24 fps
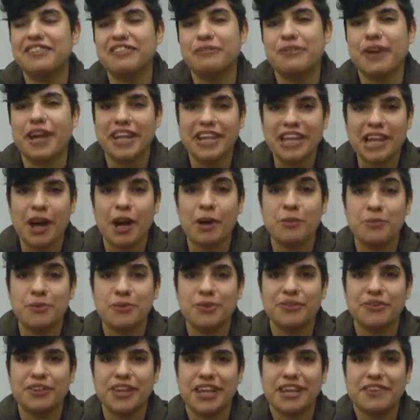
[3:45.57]
right now
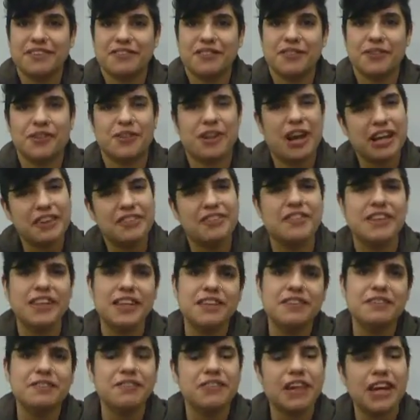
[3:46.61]
I
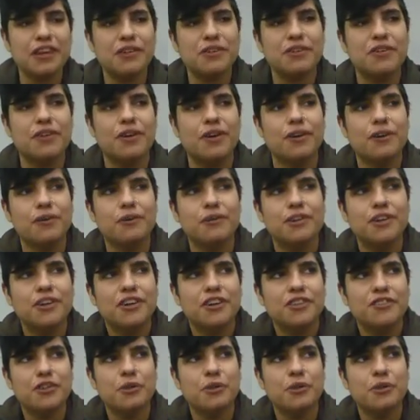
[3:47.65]
think, I don't know,